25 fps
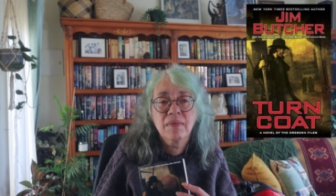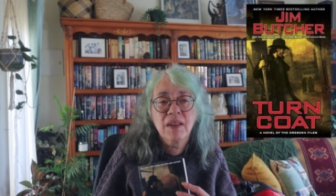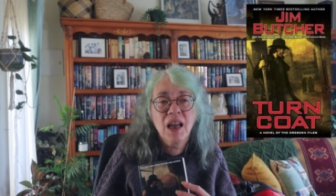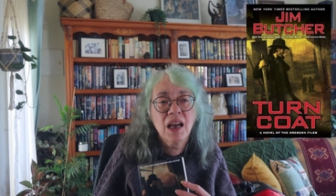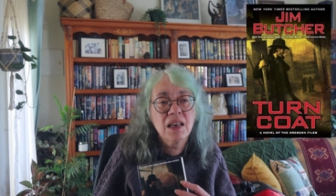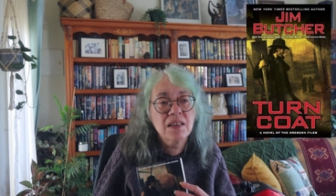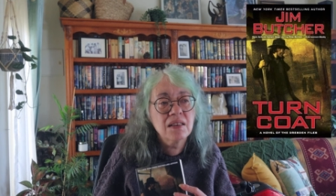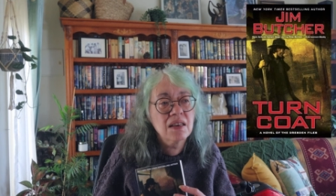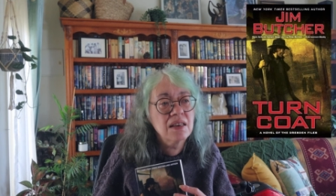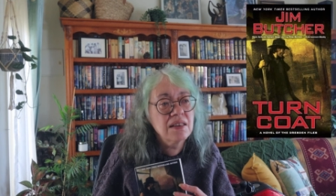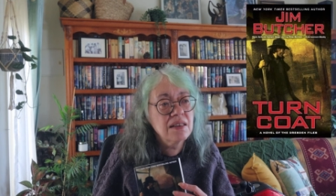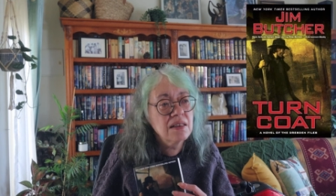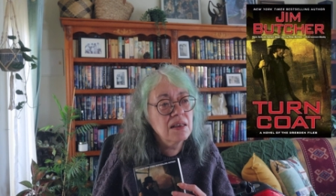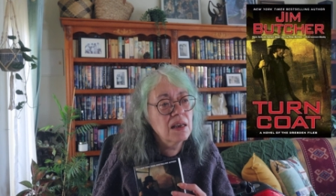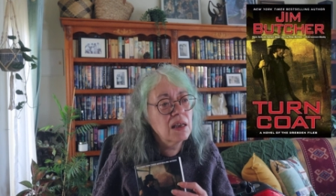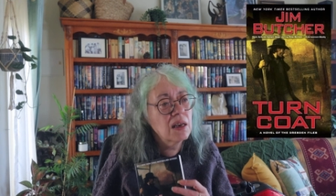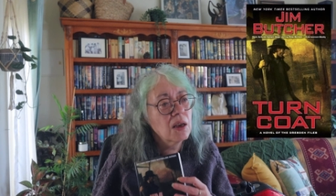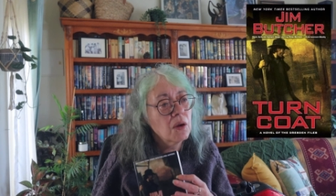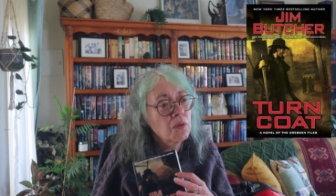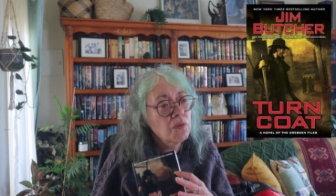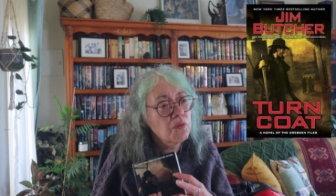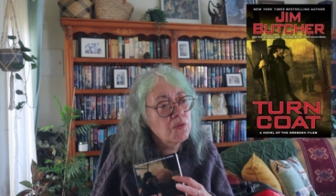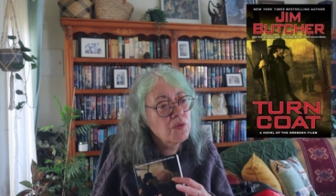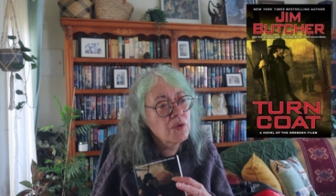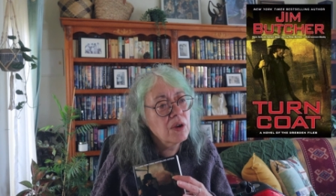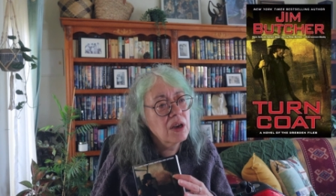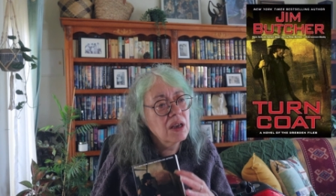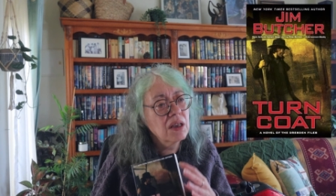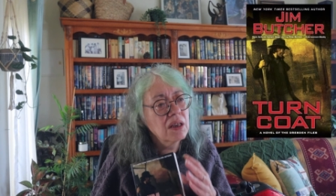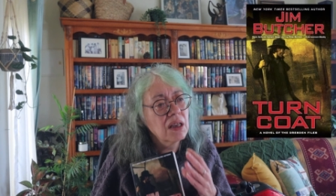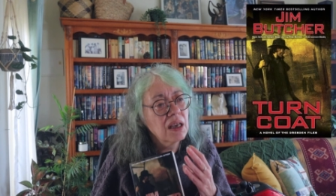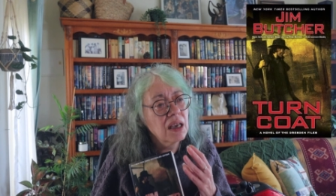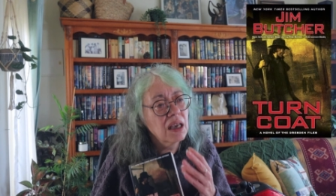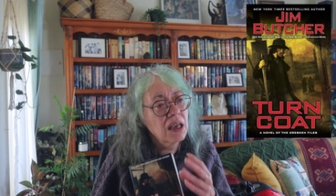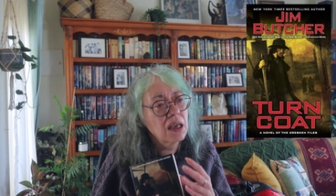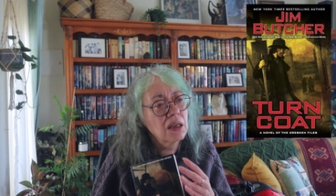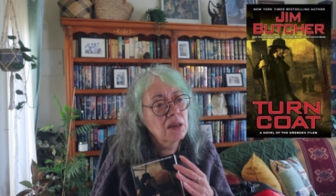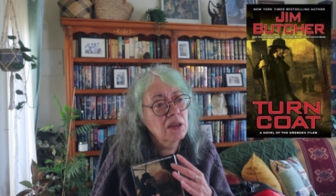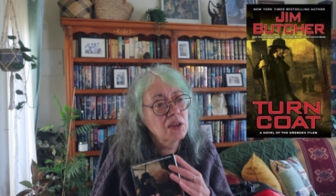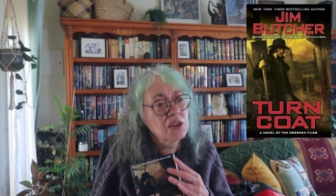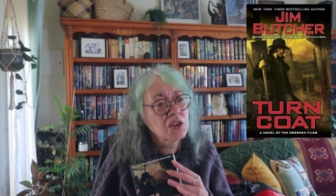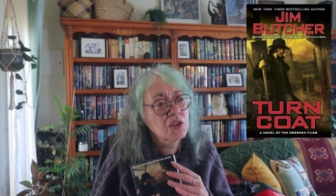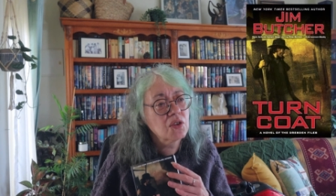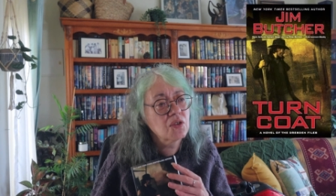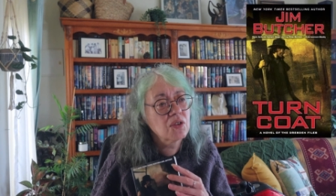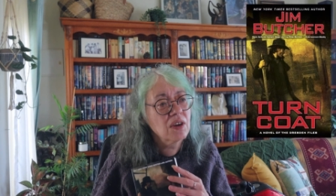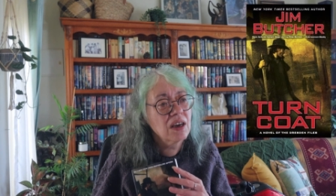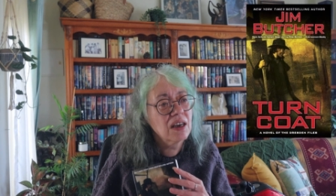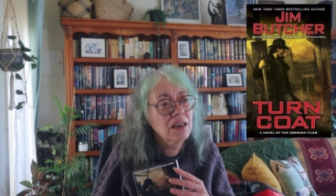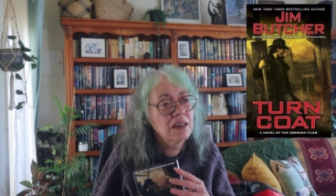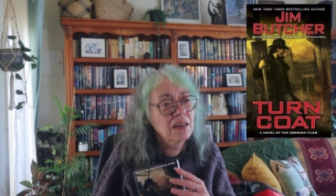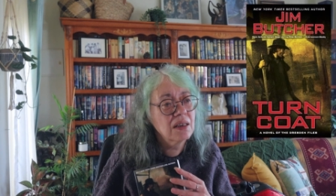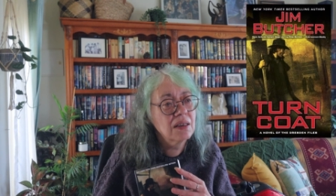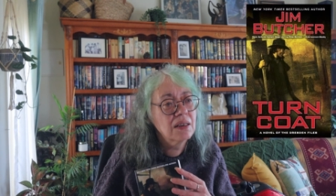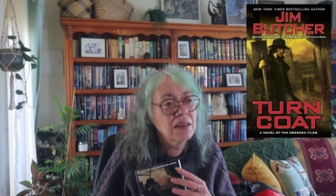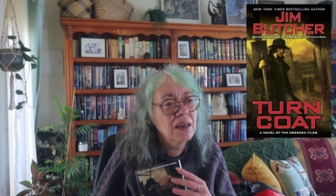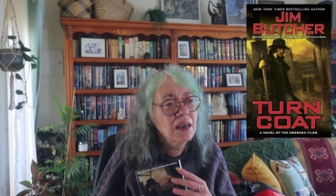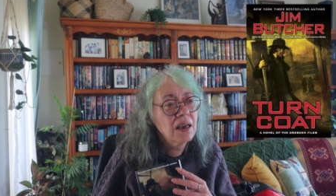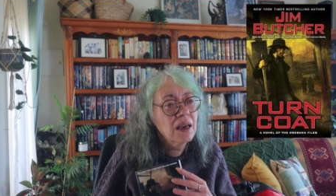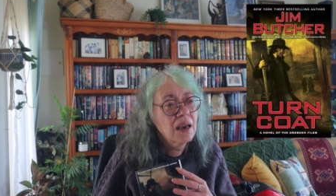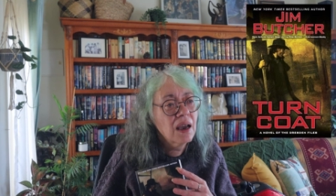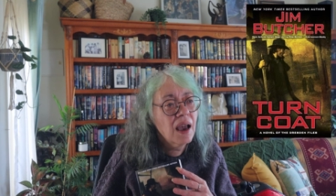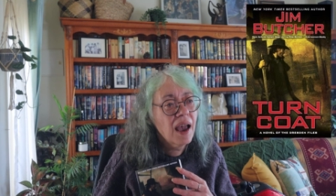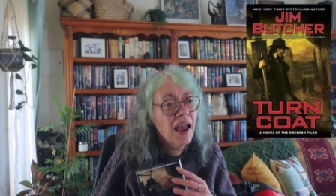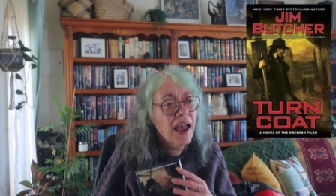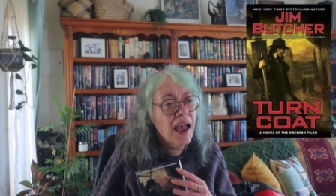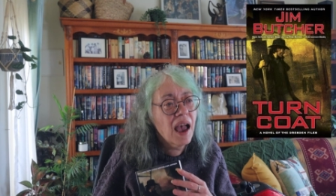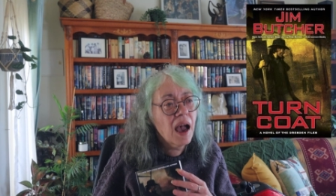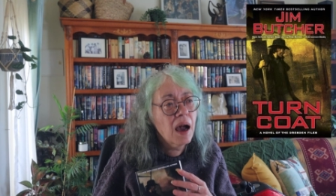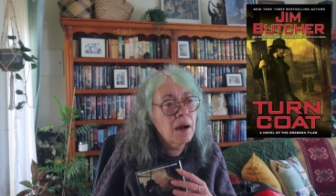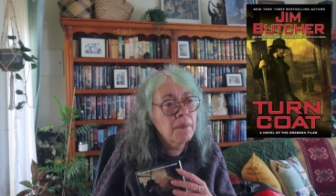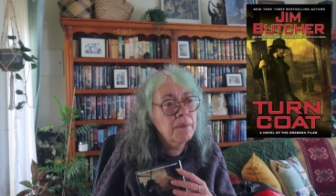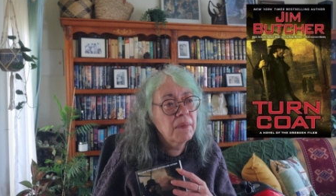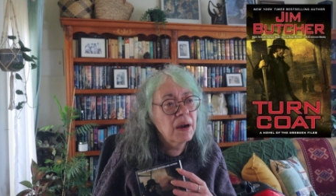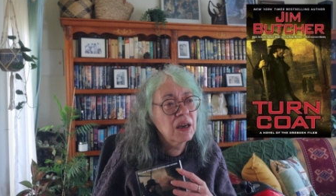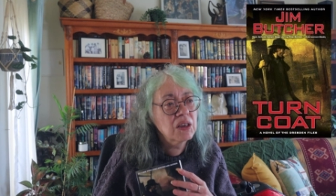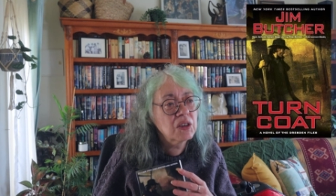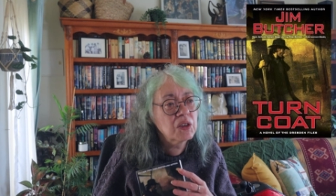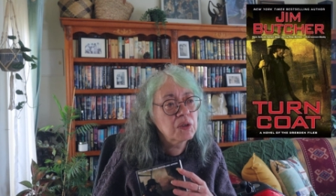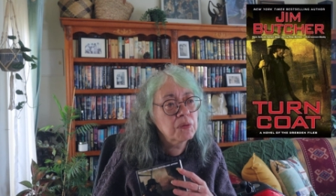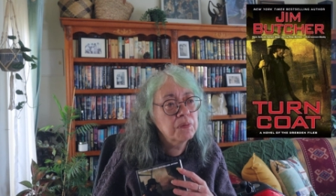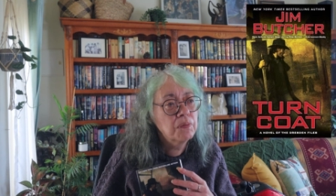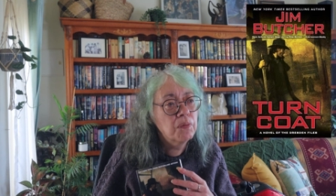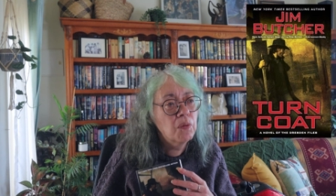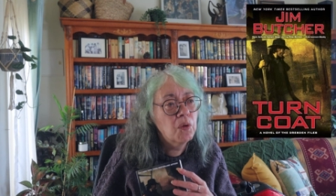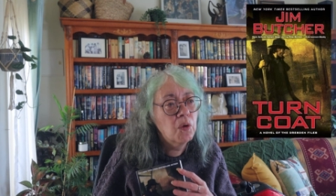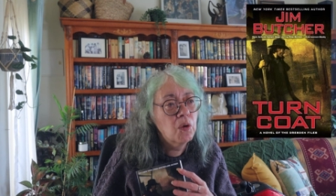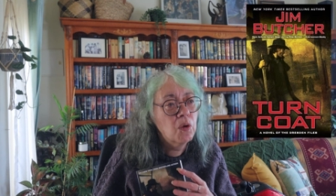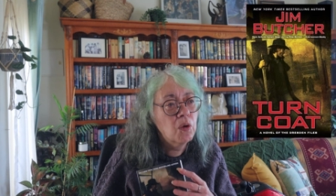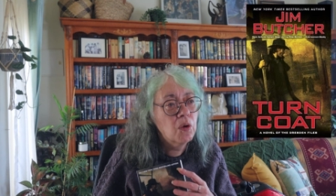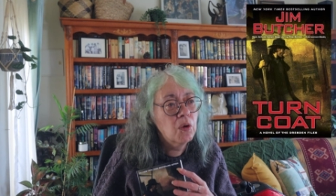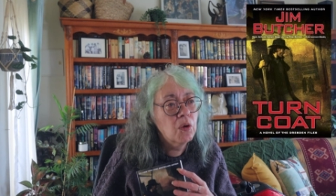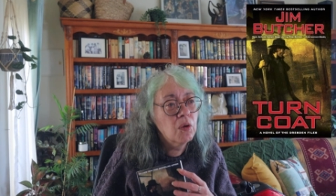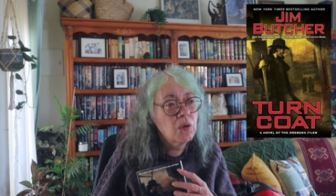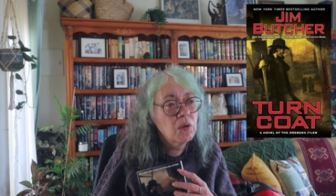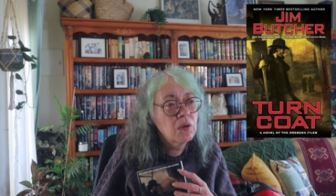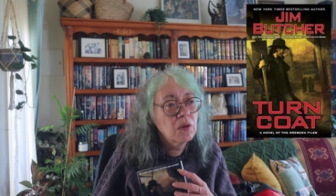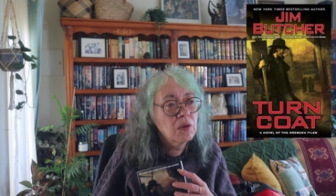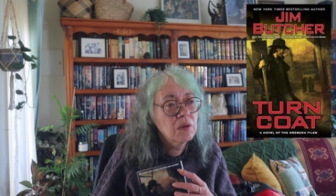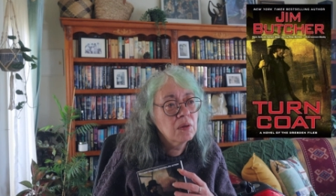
As I said, it really illustrated how much more